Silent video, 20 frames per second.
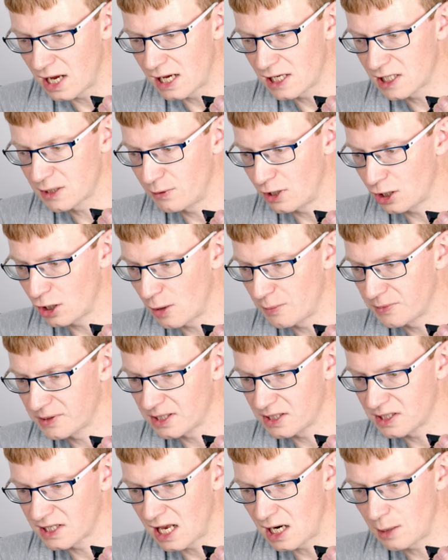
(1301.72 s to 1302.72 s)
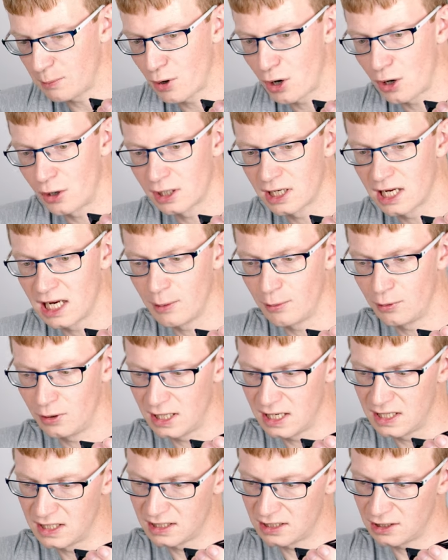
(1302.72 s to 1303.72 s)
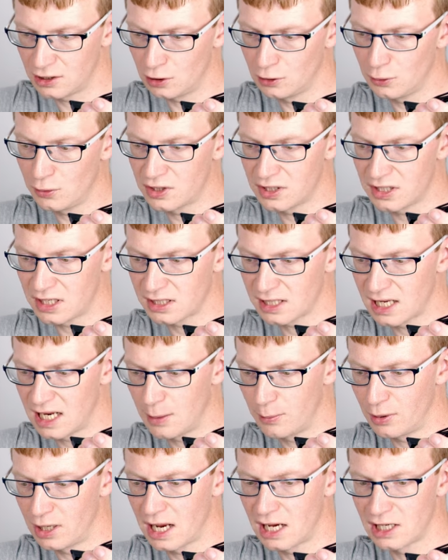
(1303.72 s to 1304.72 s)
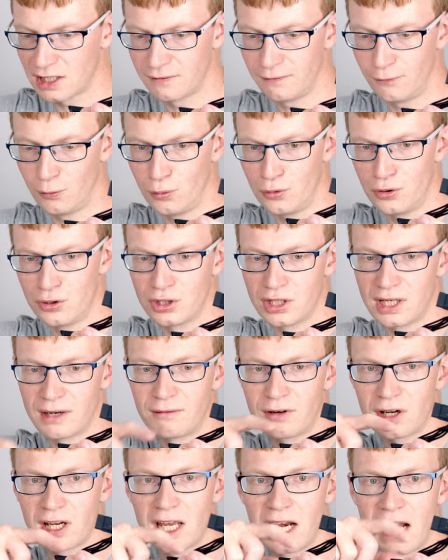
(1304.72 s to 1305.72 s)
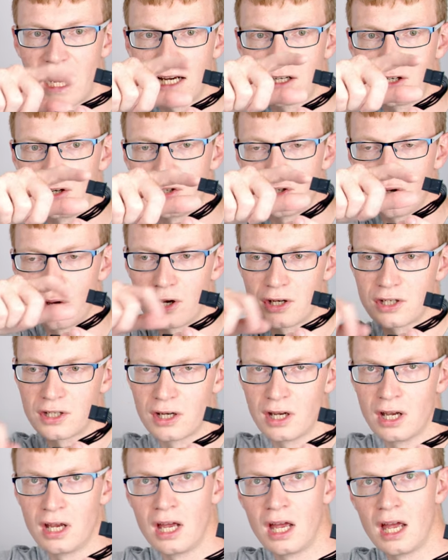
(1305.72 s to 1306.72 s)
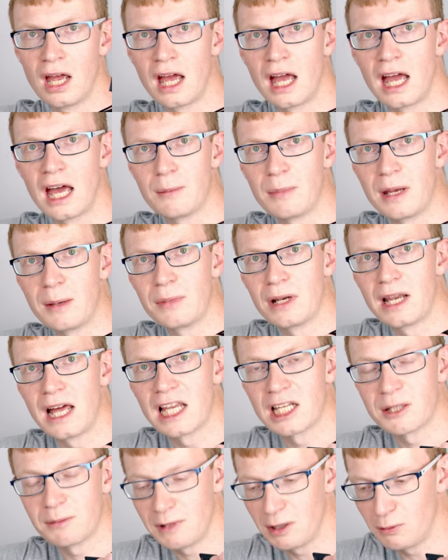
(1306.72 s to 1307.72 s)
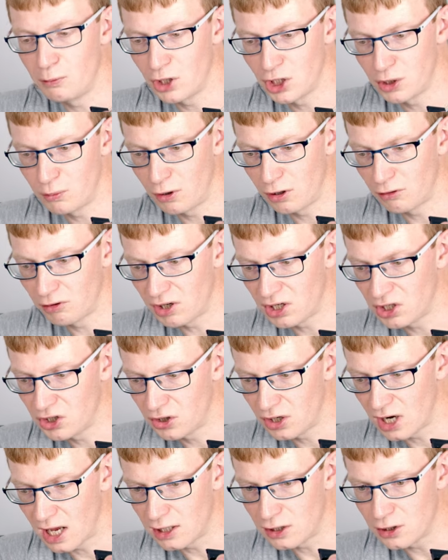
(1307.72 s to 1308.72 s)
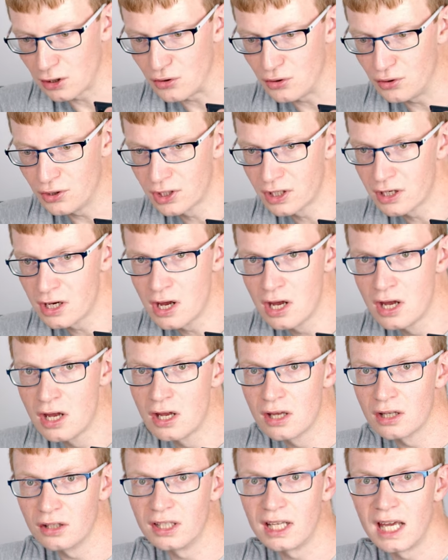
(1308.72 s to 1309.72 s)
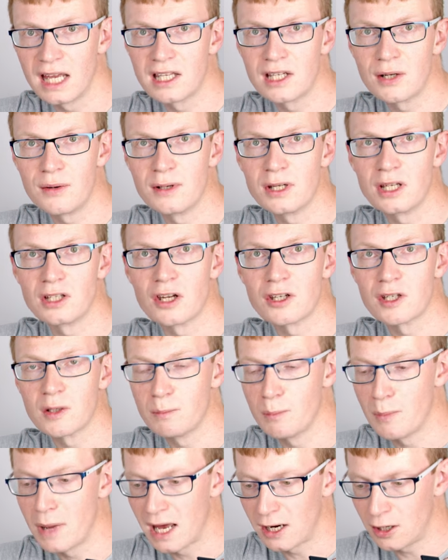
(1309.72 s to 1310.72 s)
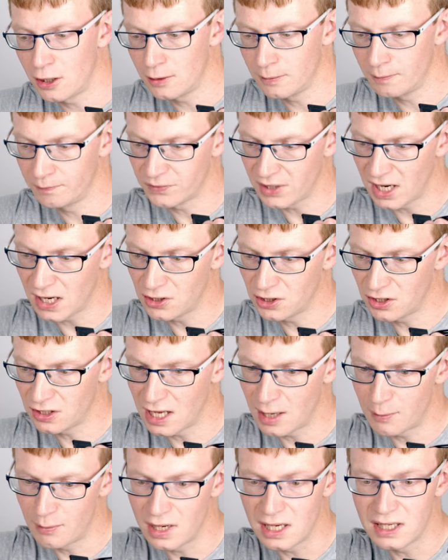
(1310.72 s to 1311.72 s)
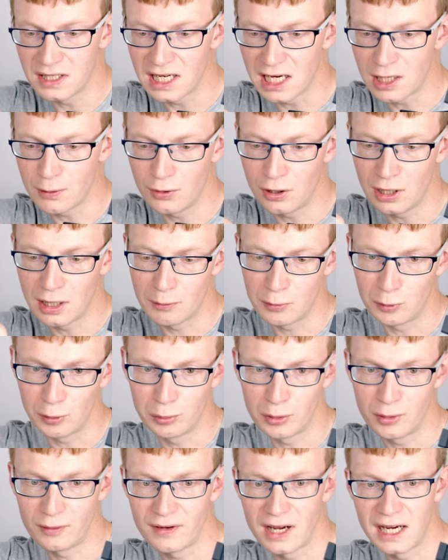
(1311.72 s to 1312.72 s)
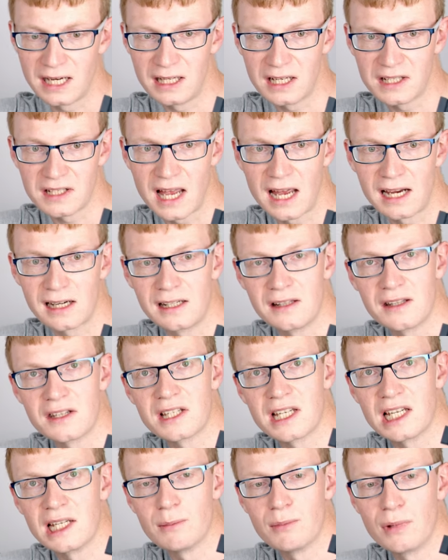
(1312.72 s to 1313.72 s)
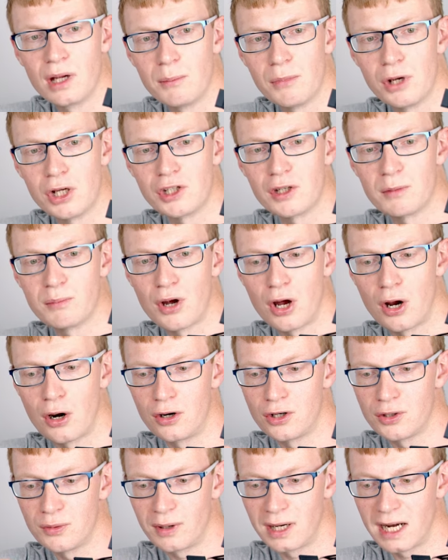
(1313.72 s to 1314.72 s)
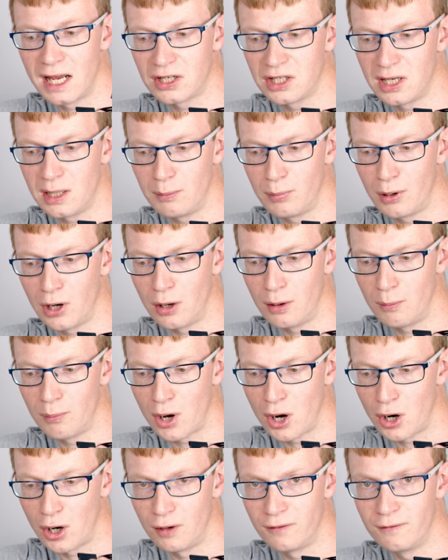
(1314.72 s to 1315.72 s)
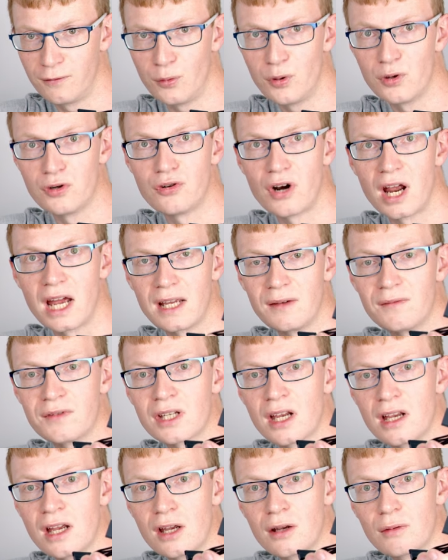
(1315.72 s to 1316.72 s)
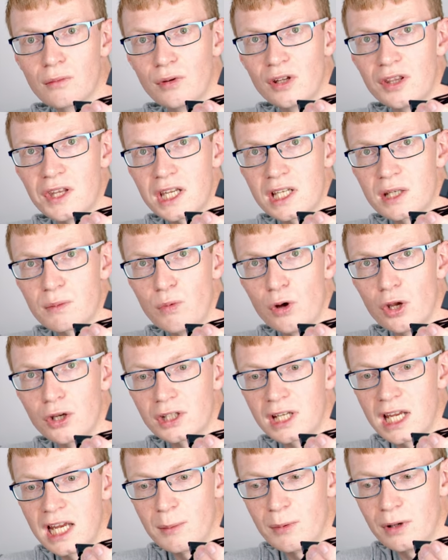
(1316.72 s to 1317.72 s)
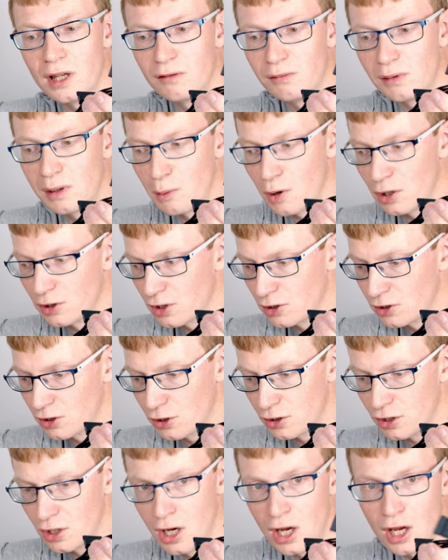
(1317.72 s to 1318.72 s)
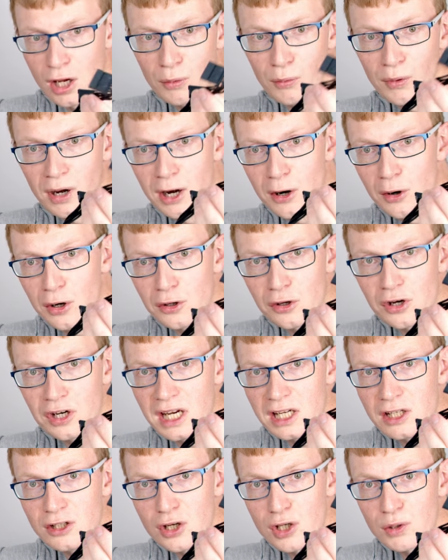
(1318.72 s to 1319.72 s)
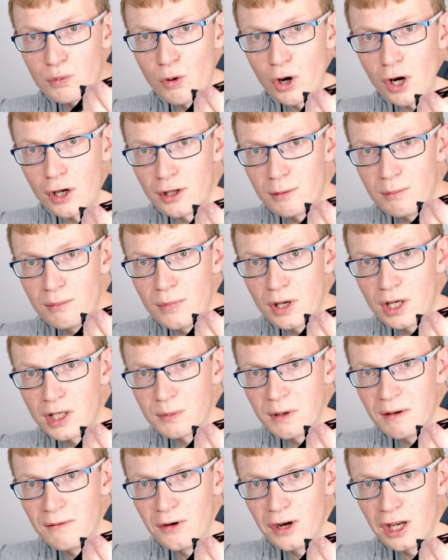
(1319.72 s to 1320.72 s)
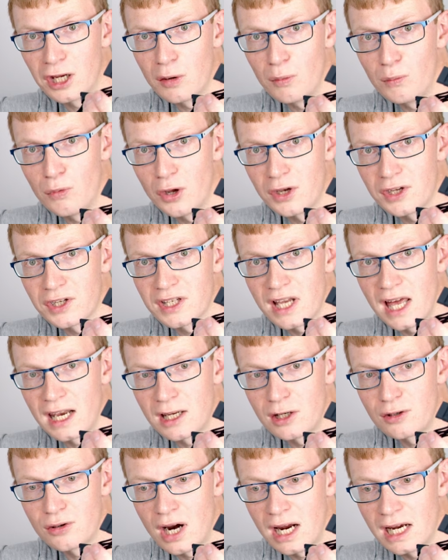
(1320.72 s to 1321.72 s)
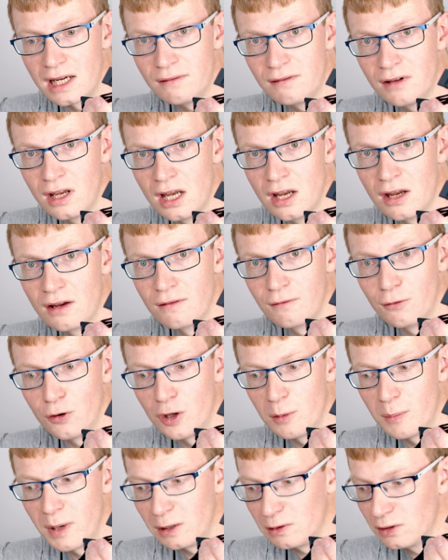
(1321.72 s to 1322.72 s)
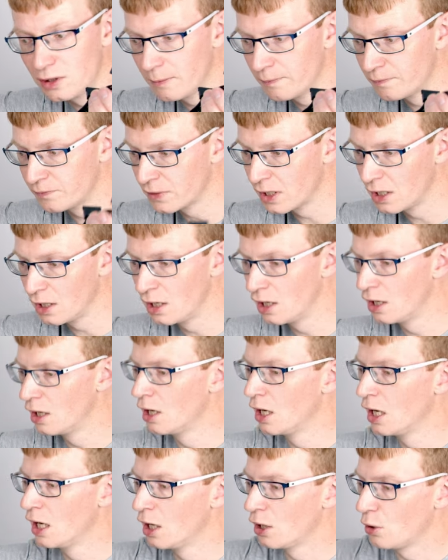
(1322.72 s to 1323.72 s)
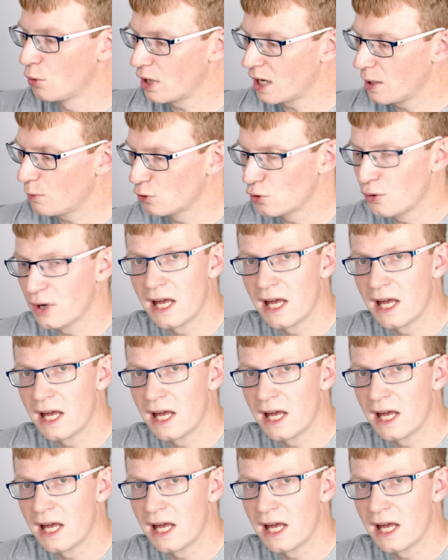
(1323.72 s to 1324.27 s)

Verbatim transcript: asked when it comes to the SATA power cable is, you'll notice this cable has four different connectors on it, and people ask me which one of these should I use. The answer is it doesn't matter. Each of them is equal and will provide exactly the same amount of power. So we can actually power four drives with this one cable if we wanted to. We're only going to need to use one of them because we've only got one SATA drive for the build. Okay, we'll go